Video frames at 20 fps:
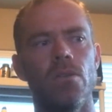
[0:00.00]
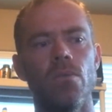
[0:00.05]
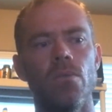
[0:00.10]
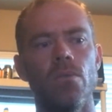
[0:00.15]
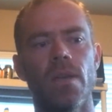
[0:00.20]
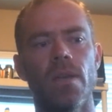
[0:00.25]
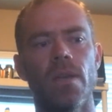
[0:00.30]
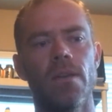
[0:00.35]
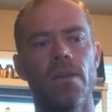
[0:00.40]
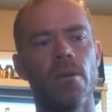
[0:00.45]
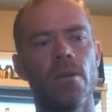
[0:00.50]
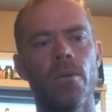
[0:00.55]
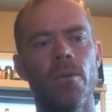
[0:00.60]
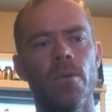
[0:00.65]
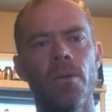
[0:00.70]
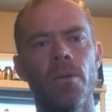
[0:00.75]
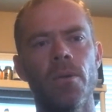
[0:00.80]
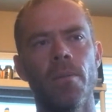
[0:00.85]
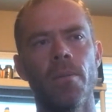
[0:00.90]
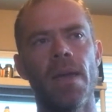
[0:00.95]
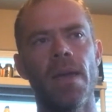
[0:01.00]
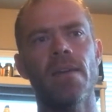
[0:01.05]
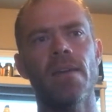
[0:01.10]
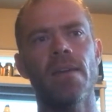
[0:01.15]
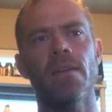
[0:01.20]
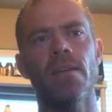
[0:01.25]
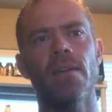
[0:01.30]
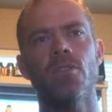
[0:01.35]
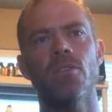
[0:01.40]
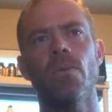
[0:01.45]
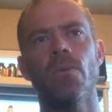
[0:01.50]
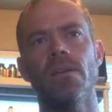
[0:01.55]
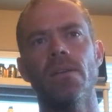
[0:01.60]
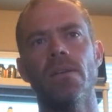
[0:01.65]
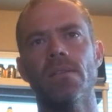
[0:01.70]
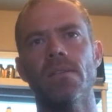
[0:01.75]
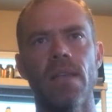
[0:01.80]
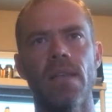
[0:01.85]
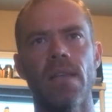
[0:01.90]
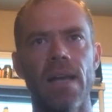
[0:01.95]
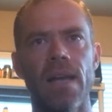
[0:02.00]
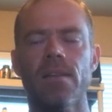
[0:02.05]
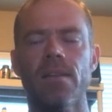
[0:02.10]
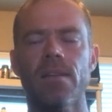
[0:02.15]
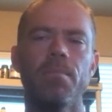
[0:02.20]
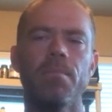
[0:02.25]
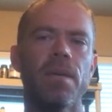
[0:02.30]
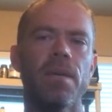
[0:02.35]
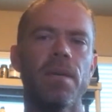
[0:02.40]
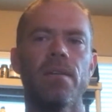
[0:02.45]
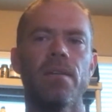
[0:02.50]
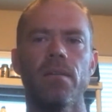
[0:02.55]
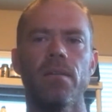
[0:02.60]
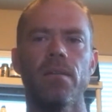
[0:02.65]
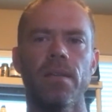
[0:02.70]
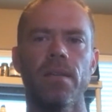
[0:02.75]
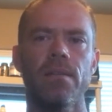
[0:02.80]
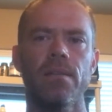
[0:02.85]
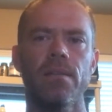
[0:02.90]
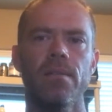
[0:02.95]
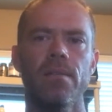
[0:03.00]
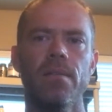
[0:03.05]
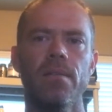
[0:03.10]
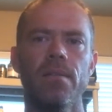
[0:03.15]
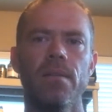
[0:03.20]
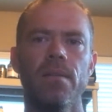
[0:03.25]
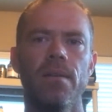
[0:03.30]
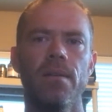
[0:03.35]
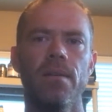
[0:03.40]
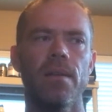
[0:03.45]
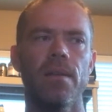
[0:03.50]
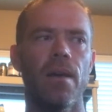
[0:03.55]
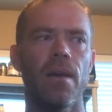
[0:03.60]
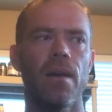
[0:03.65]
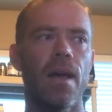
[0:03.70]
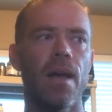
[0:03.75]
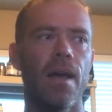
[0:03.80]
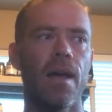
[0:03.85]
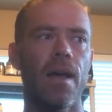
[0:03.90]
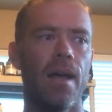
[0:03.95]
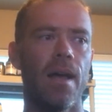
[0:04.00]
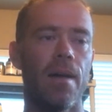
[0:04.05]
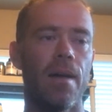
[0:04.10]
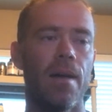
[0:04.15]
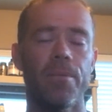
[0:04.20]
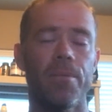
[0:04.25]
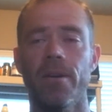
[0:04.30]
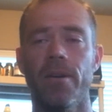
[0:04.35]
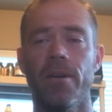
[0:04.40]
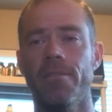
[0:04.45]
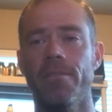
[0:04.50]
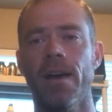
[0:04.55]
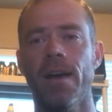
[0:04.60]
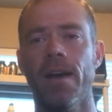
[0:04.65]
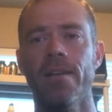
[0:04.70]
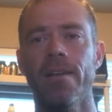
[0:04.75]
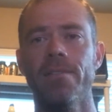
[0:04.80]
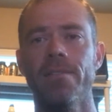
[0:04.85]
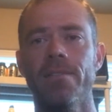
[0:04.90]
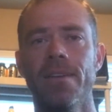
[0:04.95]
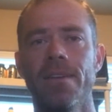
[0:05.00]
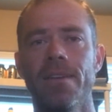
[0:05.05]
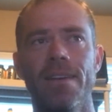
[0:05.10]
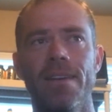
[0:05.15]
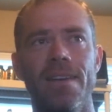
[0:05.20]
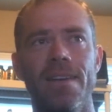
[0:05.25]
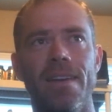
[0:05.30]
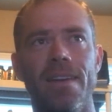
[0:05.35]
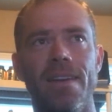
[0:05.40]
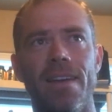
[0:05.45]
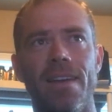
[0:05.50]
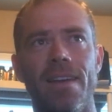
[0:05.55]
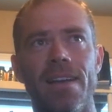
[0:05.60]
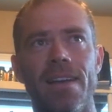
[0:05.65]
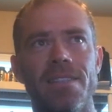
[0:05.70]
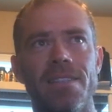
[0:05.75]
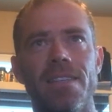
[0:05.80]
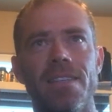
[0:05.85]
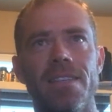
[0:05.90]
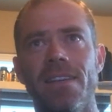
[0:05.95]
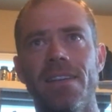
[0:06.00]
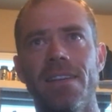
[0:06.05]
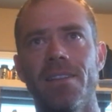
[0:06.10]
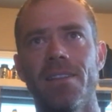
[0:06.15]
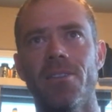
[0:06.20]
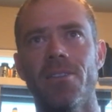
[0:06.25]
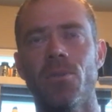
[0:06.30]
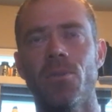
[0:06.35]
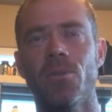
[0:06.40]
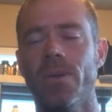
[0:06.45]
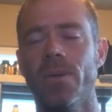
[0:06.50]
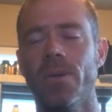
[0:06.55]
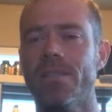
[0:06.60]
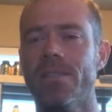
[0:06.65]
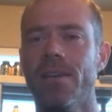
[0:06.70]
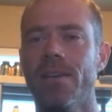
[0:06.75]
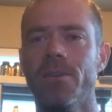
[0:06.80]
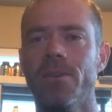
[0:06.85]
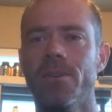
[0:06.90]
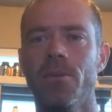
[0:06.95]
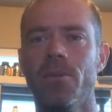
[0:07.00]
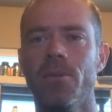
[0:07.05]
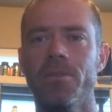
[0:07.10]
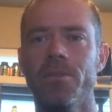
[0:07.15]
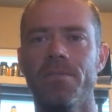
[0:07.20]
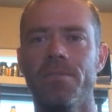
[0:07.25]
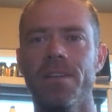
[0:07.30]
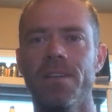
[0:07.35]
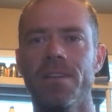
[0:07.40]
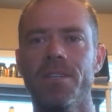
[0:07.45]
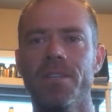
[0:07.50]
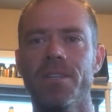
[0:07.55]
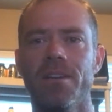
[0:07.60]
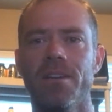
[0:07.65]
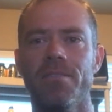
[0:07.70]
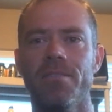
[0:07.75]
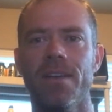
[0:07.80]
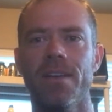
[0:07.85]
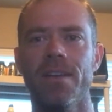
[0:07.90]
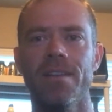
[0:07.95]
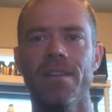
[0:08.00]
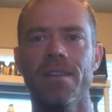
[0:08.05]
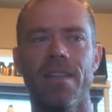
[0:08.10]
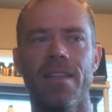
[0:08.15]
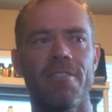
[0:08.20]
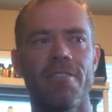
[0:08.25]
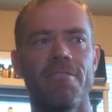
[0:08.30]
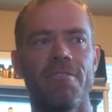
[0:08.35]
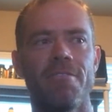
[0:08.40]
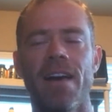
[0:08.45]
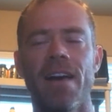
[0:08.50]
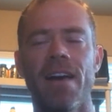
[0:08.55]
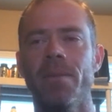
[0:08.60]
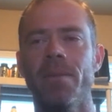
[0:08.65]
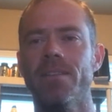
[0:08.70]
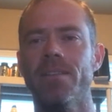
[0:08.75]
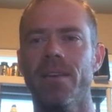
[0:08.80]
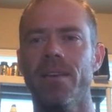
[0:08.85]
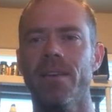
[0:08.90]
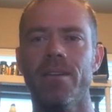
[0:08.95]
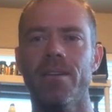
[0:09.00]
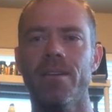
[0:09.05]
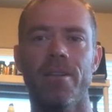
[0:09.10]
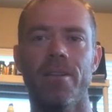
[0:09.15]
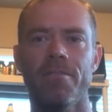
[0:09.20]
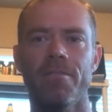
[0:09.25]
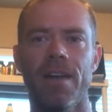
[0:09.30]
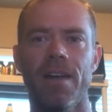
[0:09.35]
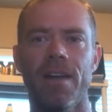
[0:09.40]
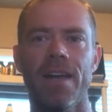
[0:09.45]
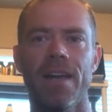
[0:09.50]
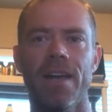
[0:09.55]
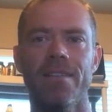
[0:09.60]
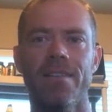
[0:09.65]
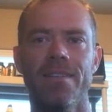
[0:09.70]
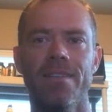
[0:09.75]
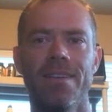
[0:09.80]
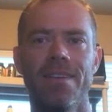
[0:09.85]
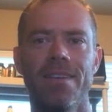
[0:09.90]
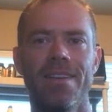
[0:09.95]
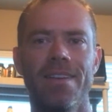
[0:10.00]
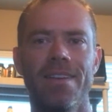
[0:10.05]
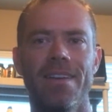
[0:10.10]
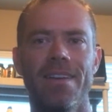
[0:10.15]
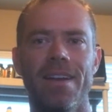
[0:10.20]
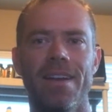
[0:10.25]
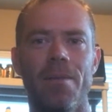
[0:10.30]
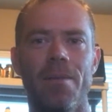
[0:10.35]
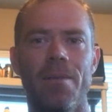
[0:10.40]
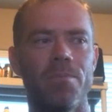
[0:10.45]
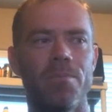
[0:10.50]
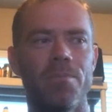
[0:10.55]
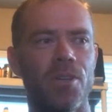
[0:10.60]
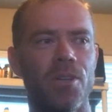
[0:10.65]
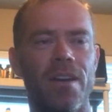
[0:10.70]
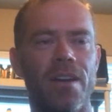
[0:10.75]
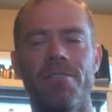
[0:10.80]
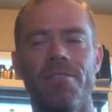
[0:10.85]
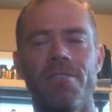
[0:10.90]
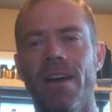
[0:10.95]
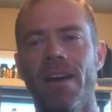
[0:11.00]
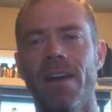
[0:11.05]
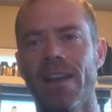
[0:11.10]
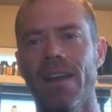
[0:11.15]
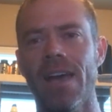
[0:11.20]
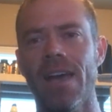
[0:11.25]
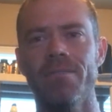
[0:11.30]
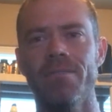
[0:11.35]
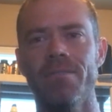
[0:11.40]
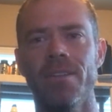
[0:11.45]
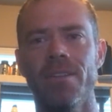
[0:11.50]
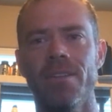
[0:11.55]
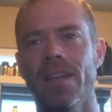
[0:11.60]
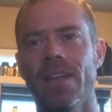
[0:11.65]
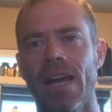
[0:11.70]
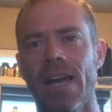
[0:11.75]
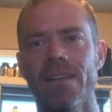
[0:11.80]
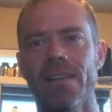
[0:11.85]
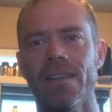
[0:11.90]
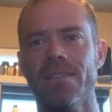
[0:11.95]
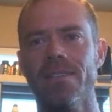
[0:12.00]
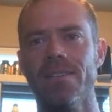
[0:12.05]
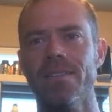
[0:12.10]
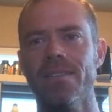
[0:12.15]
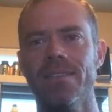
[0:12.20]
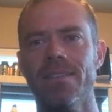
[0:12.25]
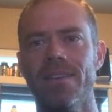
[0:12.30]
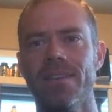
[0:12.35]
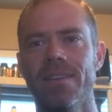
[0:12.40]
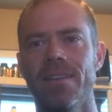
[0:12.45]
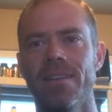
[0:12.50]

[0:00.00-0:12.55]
You're making a choice not to compete in elite. Now, I'm 35, and I see the 27-year-olds finishing an event, and like 5 minutes later, they're fine. And I'm trying to find Advil and ice,